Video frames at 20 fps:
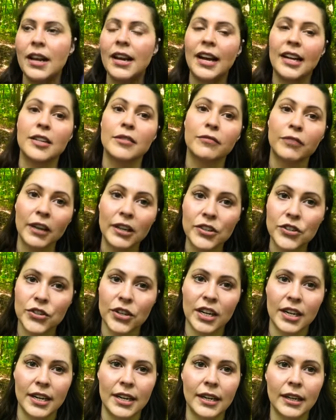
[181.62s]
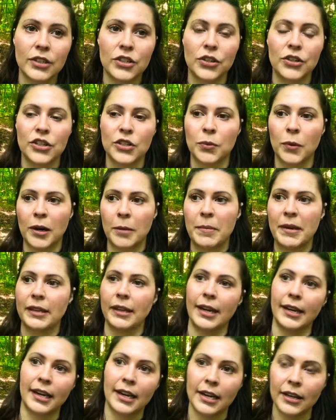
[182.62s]
it's frustrating because you just want to be
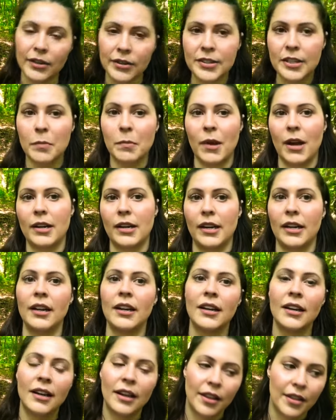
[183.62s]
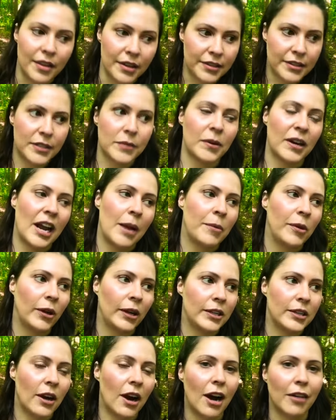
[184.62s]
like, here's the money. This is what I'm willing
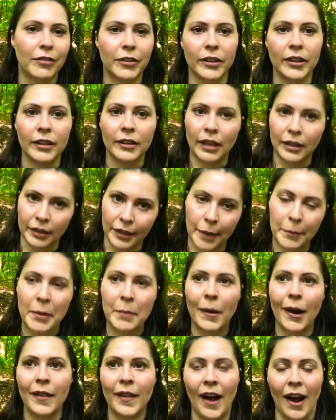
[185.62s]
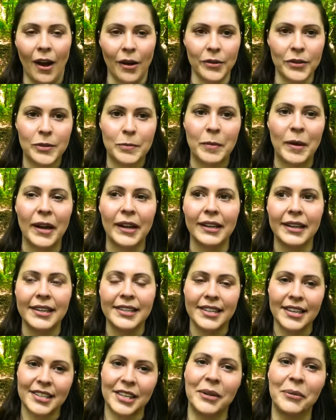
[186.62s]
to offer. Let me buy the house. But it
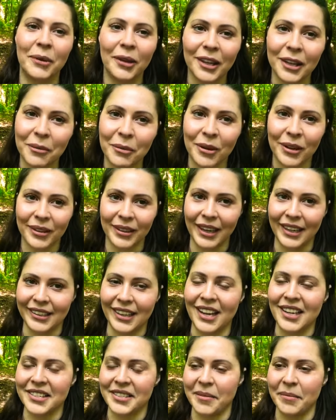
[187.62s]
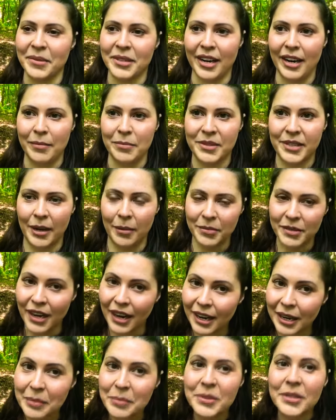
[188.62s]
doesn't really work like that sometimes.
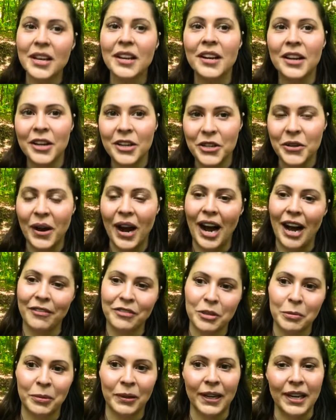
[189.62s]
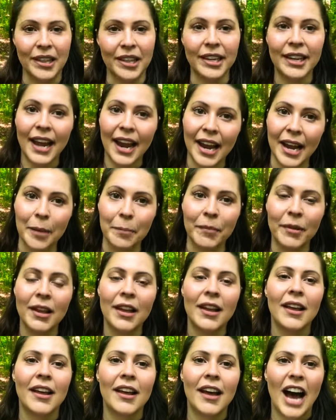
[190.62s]
Sometimes you have to play the game.
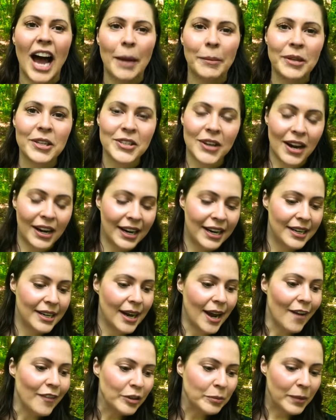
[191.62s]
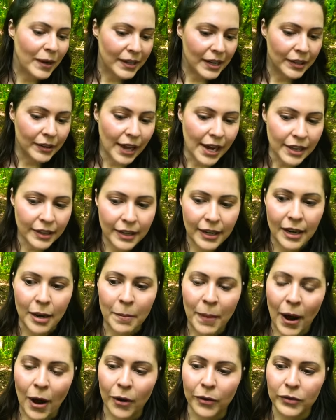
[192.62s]
I've been talking to everybody lately
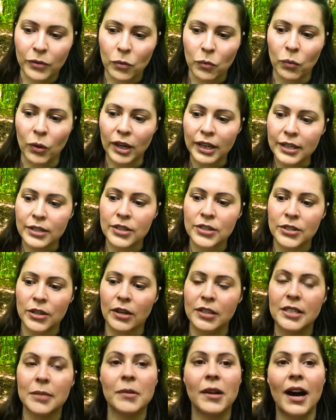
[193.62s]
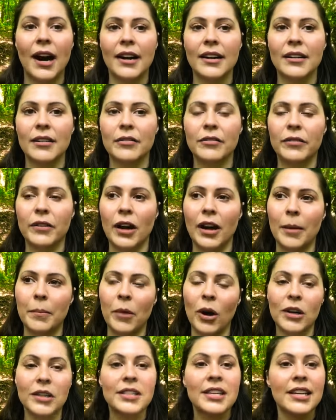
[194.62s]
about wanting to start some kind of
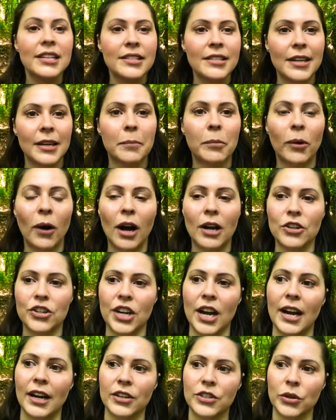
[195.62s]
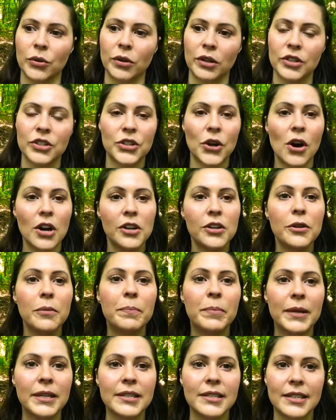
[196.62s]
artistic project or start a new
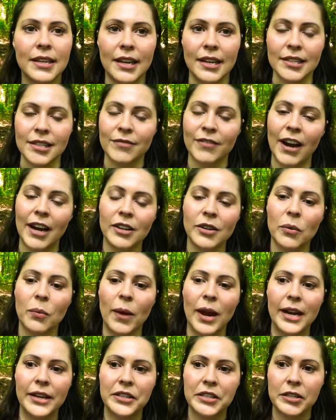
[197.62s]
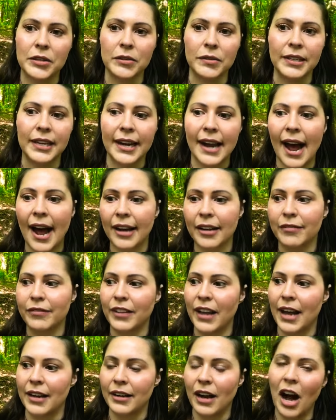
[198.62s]
business, find a way to get out of
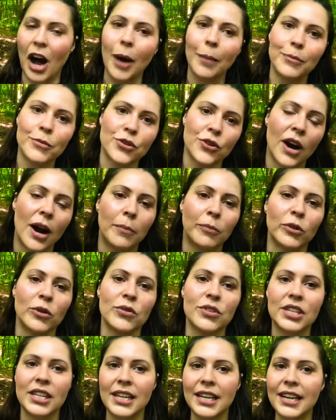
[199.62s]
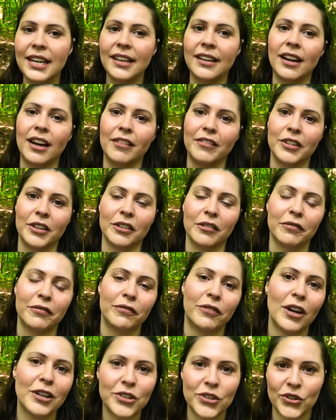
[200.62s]
that humdrum routine of your
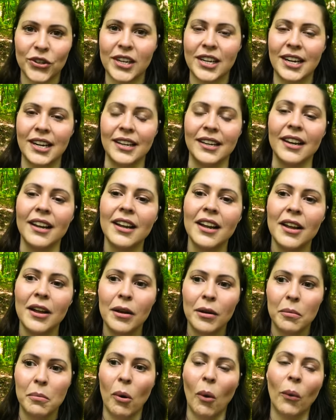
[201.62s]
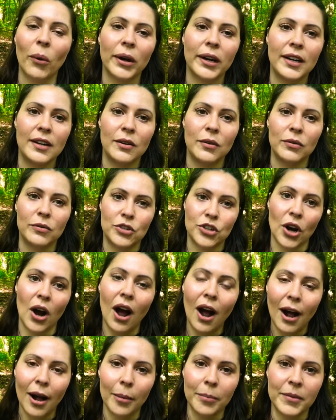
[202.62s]
frustrating, boring
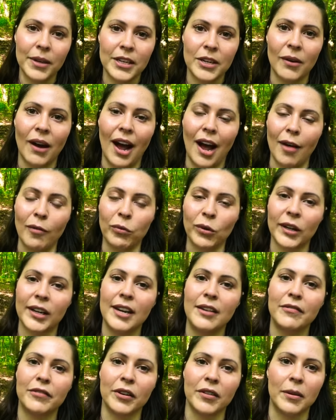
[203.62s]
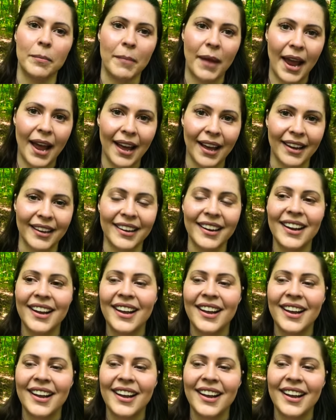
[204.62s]
job that you have working for the man.